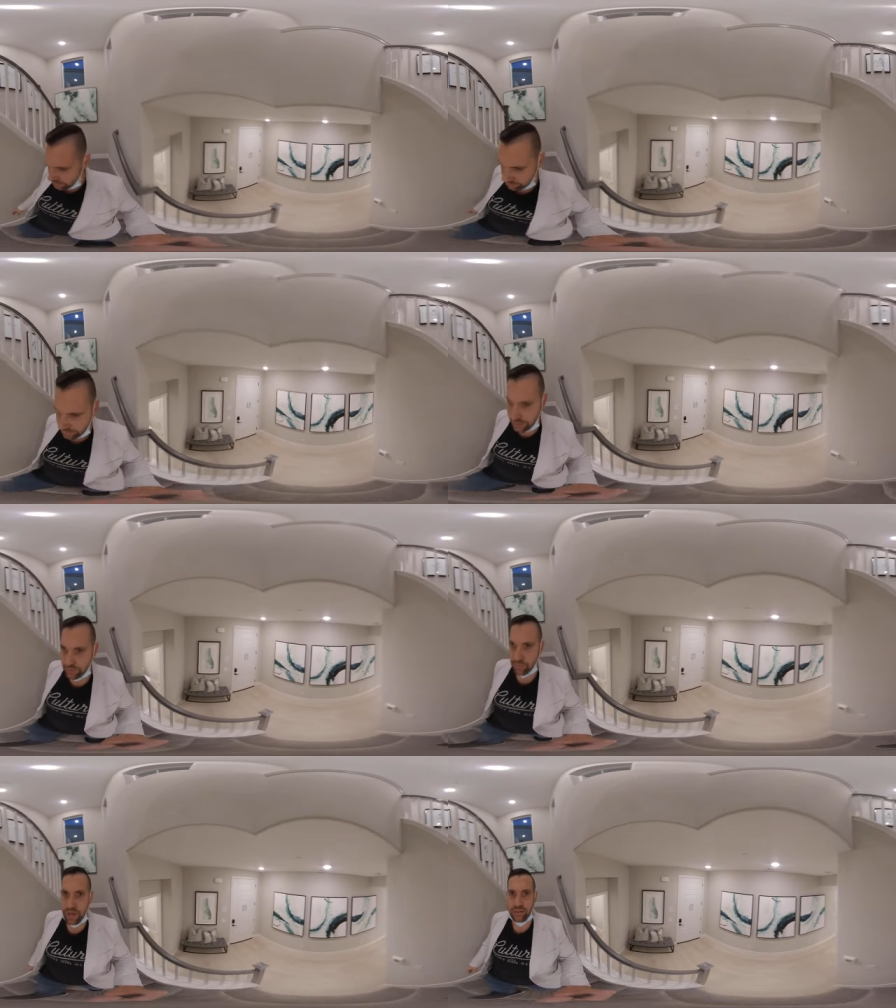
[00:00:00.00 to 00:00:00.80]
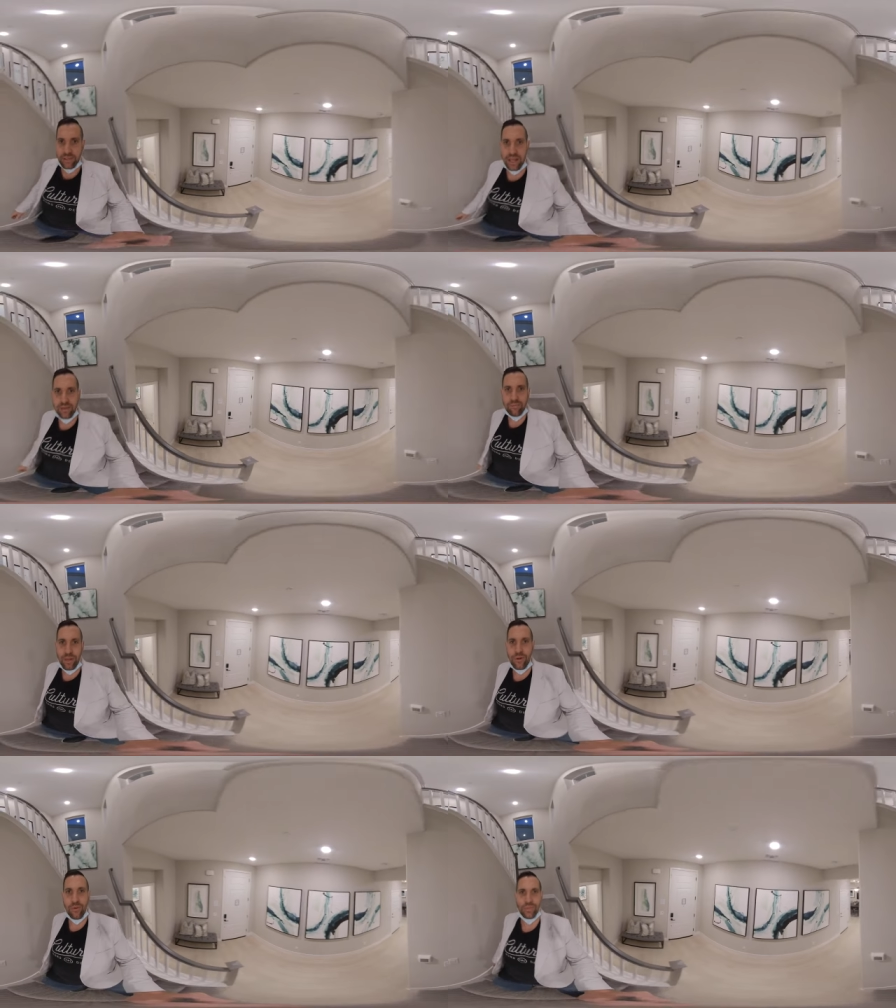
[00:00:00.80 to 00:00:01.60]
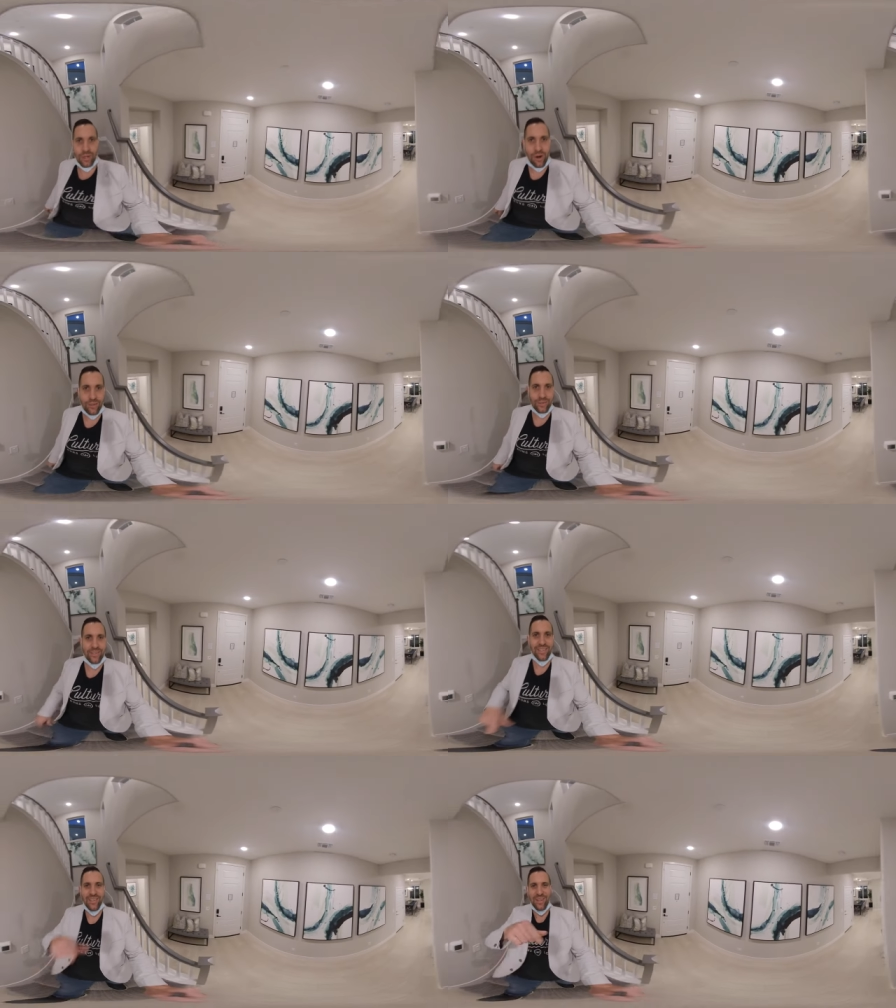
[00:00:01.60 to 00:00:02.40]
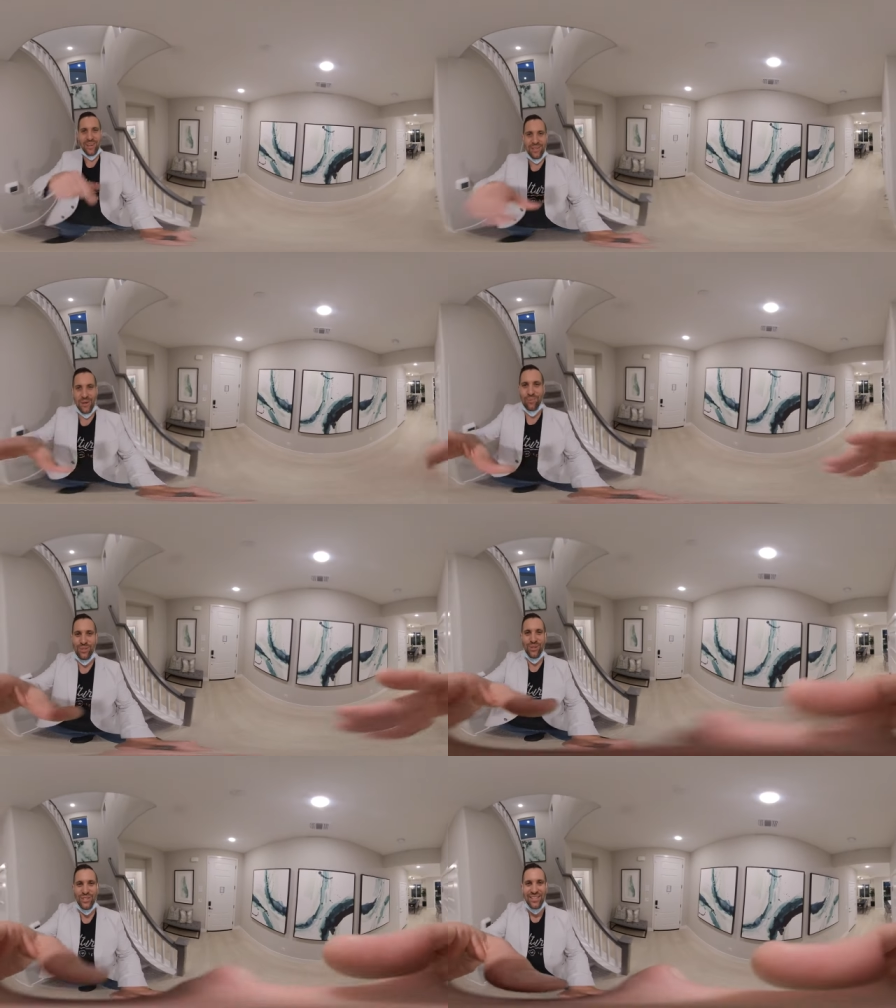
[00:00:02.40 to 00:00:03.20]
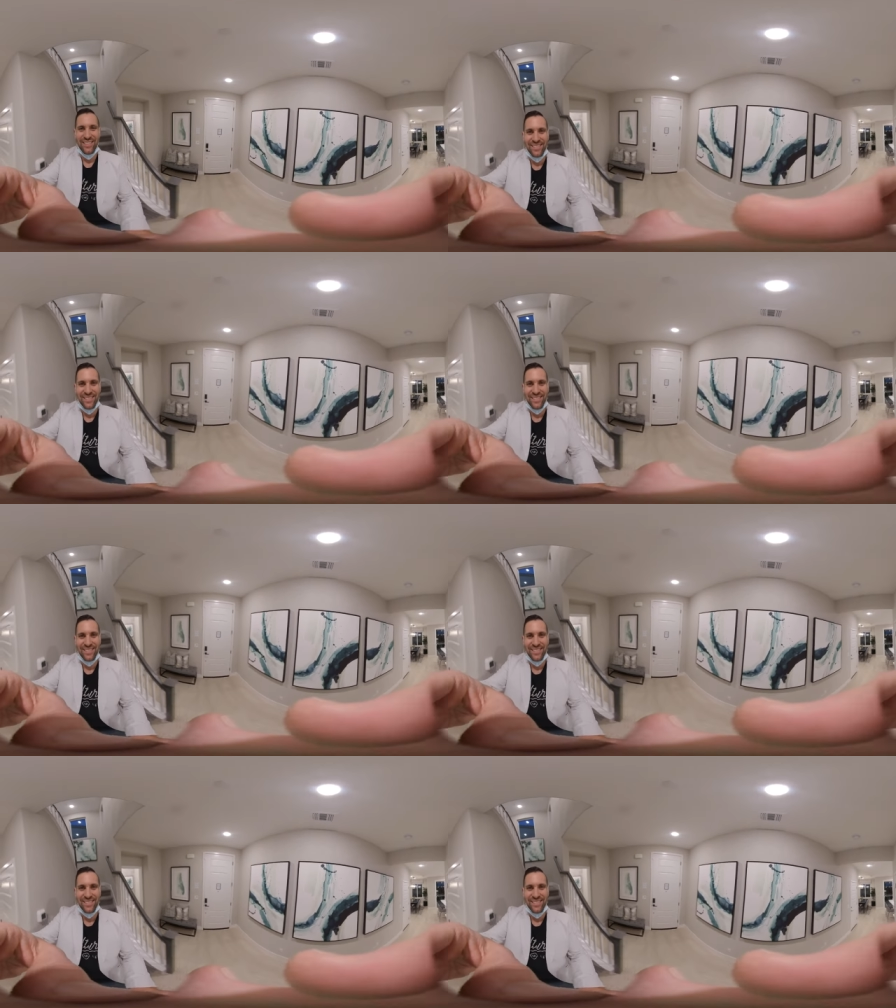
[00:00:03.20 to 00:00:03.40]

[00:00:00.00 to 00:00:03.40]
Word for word: My name is Brandon Leon, Better Homes and Gardens. Good luck on your home search.